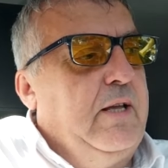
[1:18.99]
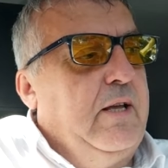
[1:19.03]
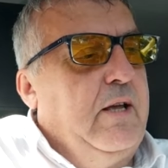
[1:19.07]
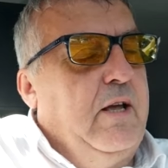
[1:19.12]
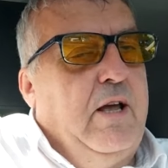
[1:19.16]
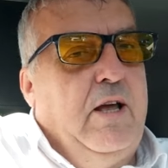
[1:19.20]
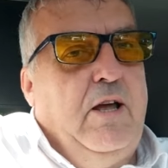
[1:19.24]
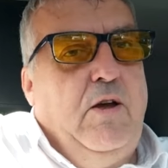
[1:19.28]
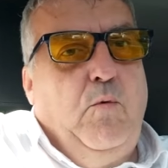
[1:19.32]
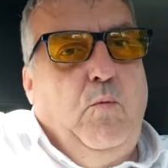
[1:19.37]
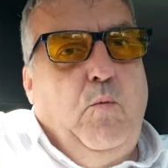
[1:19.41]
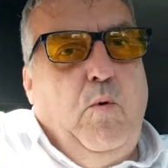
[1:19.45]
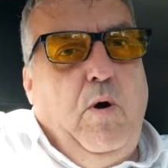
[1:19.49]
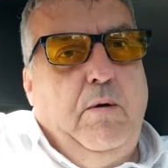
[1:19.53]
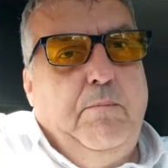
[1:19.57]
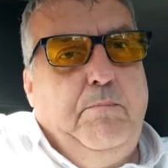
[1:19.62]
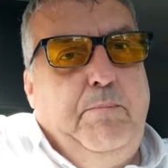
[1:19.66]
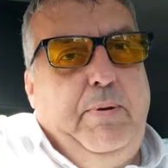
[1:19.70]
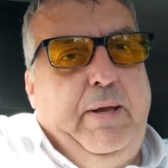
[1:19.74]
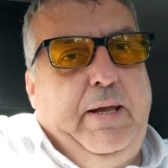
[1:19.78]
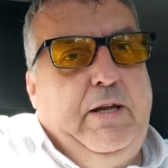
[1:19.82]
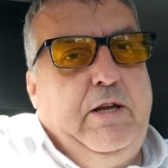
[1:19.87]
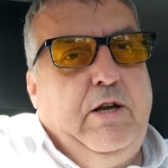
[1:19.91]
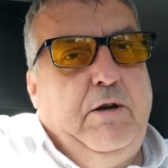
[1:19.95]
1
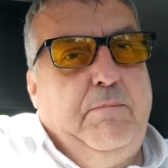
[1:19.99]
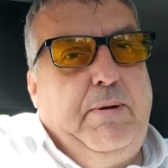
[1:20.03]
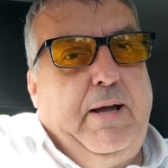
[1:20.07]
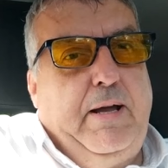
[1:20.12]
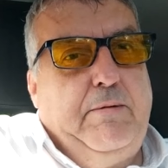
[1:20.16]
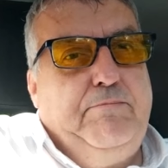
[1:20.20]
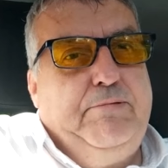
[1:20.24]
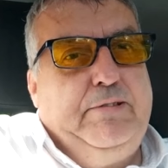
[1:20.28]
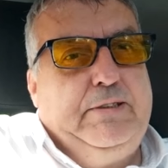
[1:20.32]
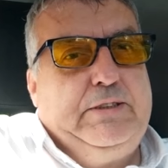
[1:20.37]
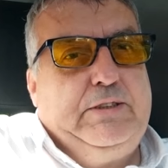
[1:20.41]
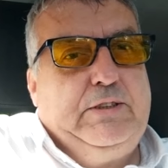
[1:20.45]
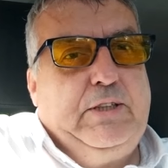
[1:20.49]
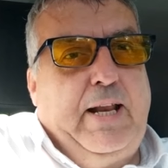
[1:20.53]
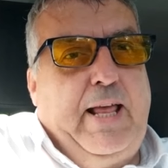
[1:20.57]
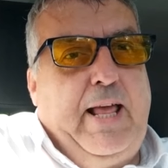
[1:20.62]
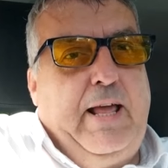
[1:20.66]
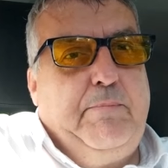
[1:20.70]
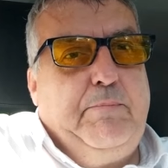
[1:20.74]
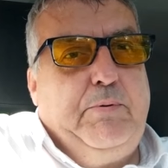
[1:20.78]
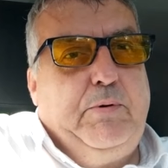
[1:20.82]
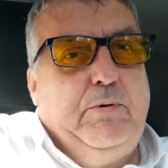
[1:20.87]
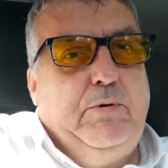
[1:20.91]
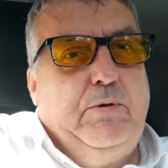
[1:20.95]
pickup at Bristol
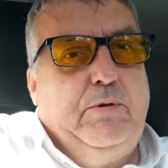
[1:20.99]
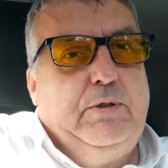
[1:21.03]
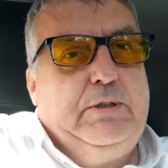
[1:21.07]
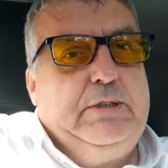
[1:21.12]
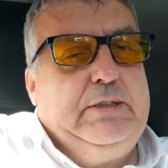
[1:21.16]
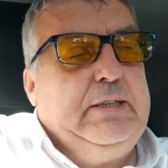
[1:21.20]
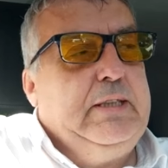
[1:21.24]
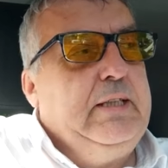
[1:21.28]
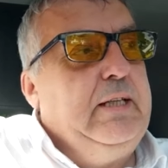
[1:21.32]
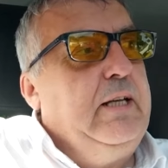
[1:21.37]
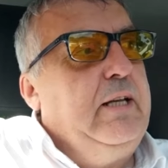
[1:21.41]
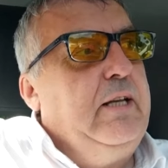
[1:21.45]
Airport,